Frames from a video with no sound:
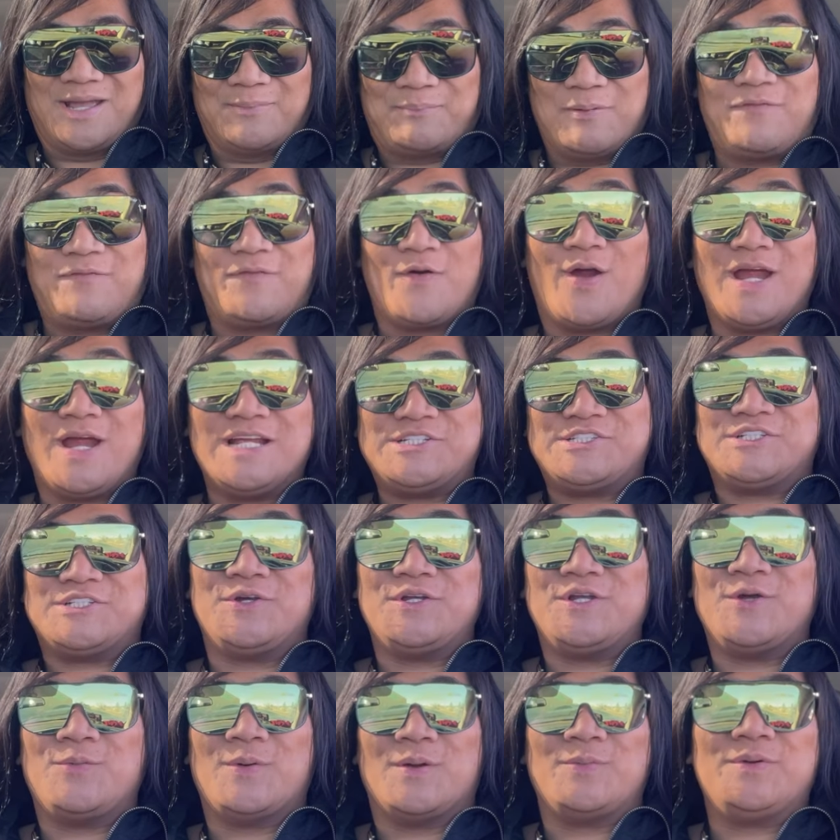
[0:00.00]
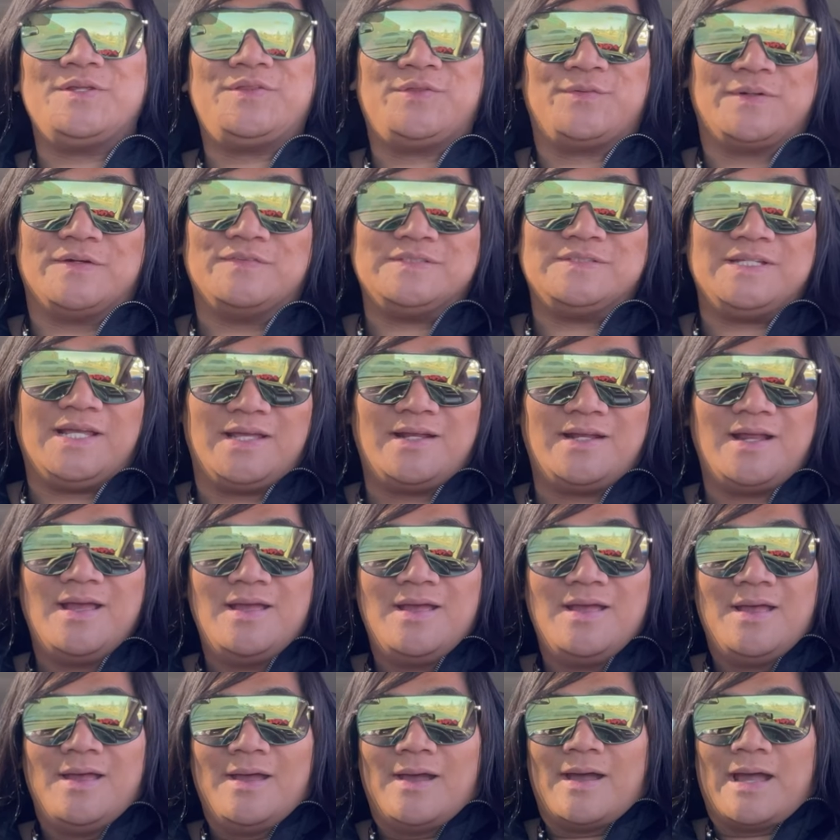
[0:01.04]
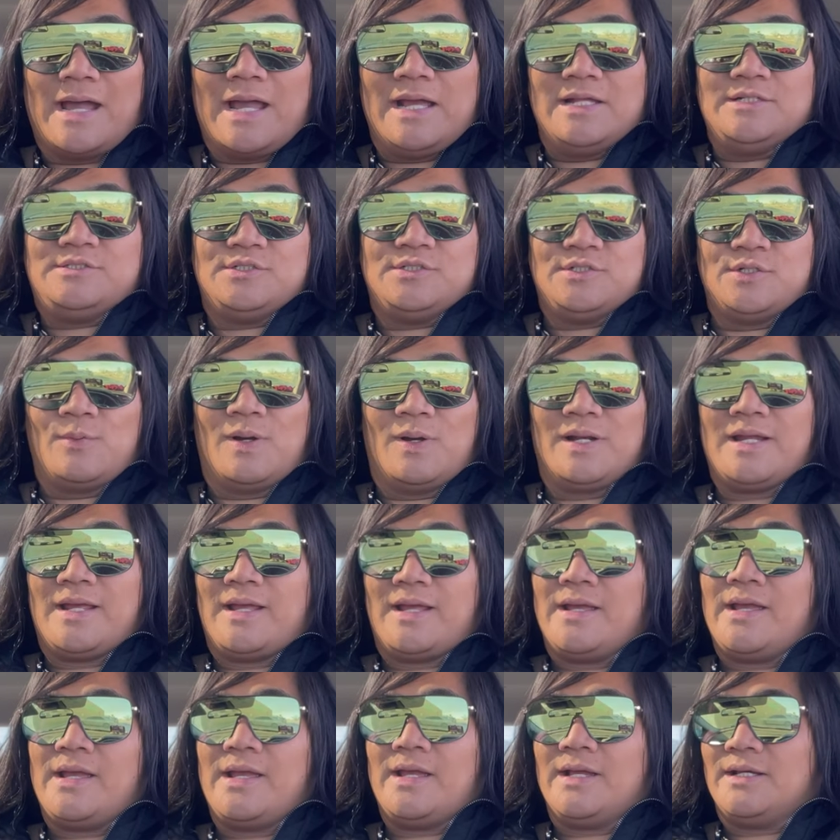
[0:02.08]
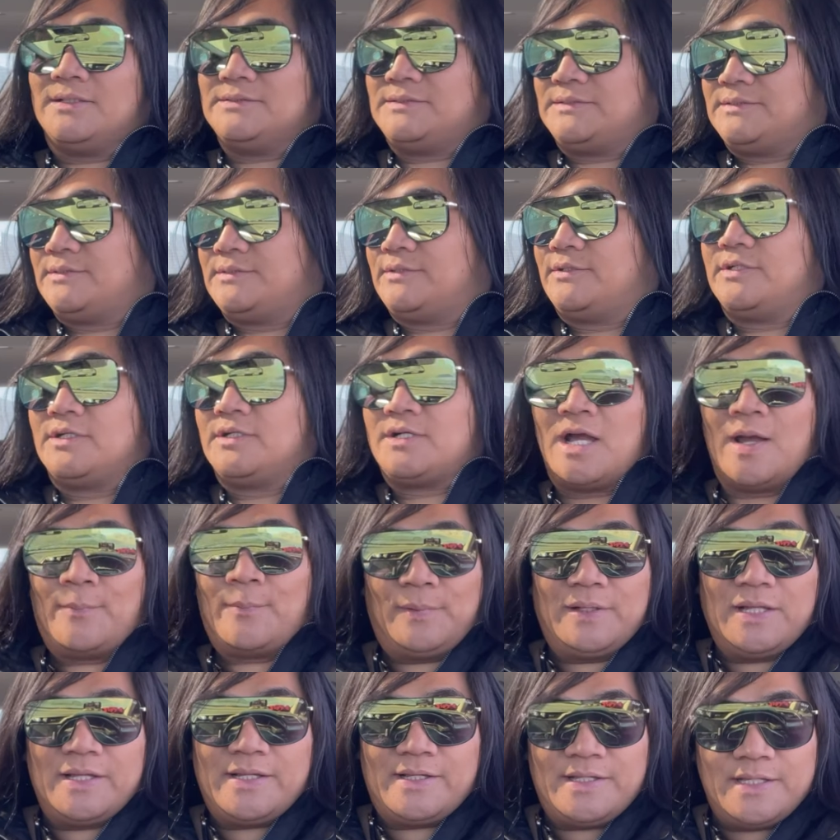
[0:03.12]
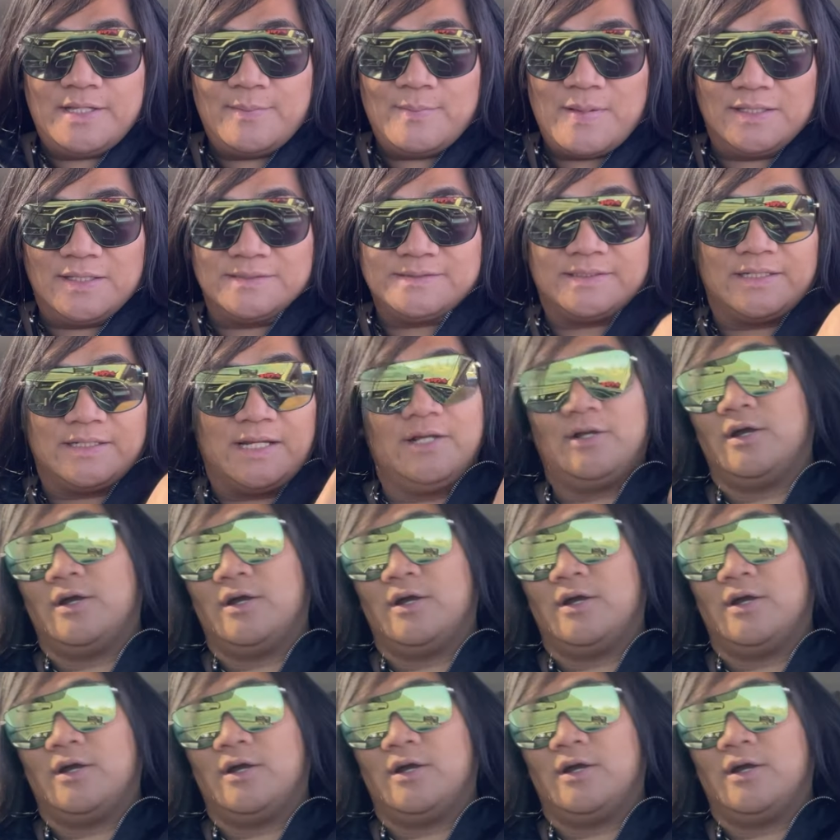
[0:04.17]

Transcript: Before I show you what we thrifted, I do want to answer a couple of emails that I